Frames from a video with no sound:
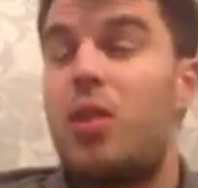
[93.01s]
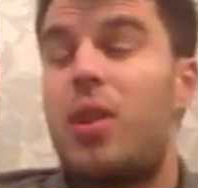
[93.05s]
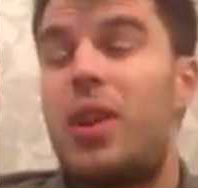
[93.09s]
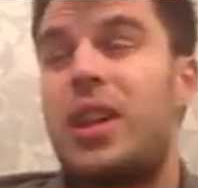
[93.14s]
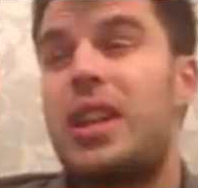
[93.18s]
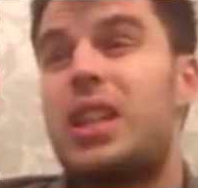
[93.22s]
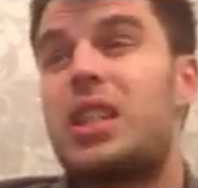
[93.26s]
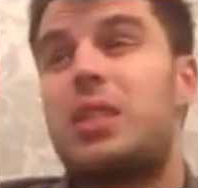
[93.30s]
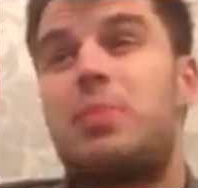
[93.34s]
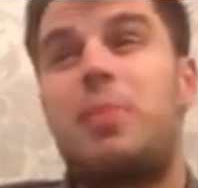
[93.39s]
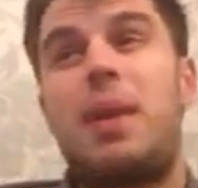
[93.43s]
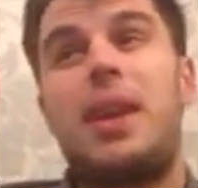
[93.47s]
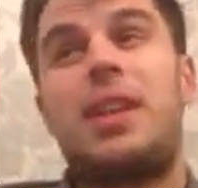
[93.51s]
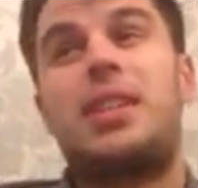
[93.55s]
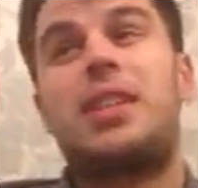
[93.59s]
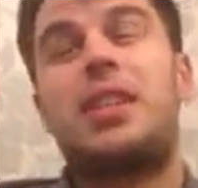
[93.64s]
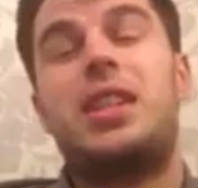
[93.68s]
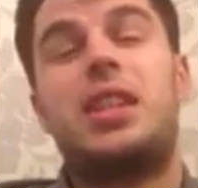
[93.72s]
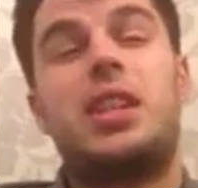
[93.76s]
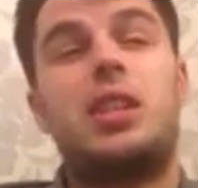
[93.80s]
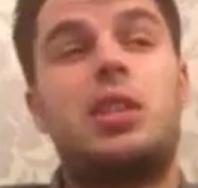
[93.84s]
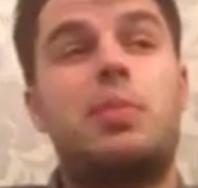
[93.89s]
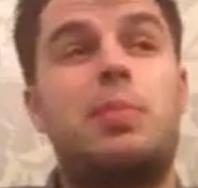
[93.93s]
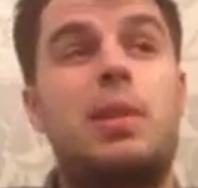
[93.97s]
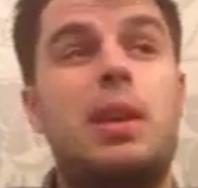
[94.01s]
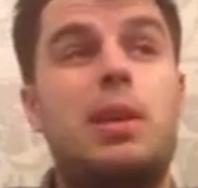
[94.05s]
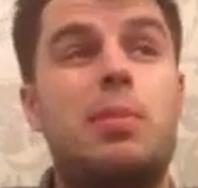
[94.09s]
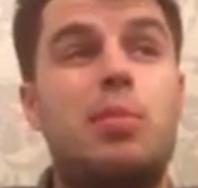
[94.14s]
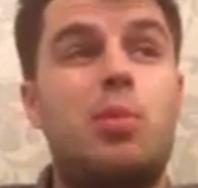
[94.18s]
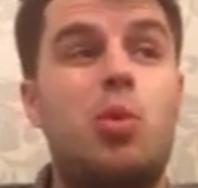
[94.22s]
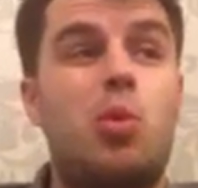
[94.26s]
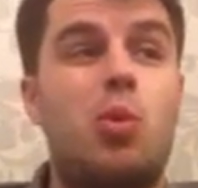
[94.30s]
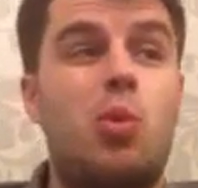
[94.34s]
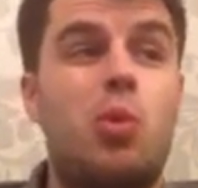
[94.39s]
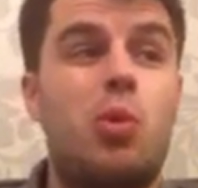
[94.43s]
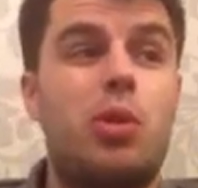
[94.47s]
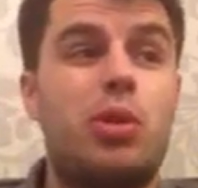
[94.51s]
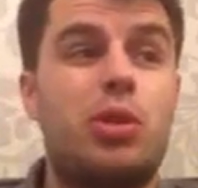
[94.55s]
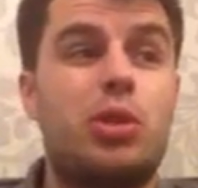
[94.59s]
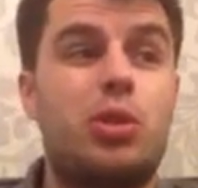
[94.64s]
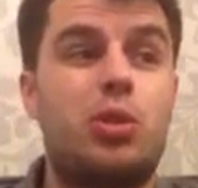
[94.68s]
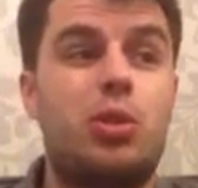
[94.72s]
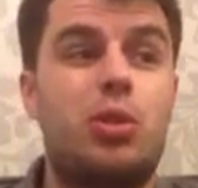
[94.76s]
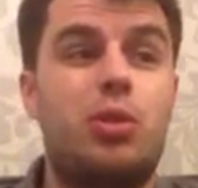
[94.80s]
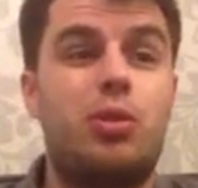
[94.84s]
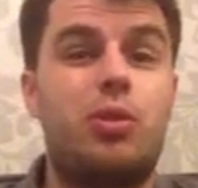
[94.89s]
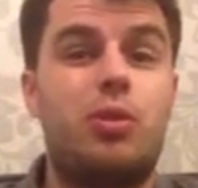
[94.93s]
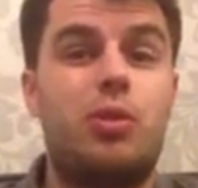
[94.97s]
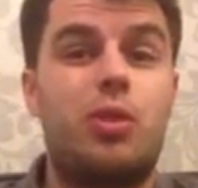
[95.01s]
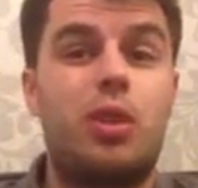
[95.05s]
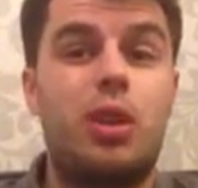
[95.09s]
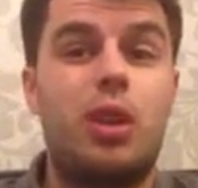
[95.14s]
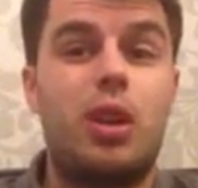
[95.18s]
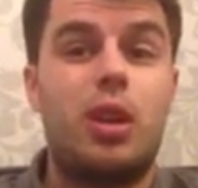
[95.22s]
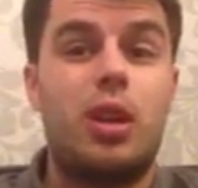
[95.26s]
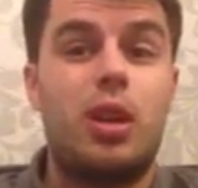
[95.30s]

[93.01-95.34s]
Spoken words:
I expected it to be more sort of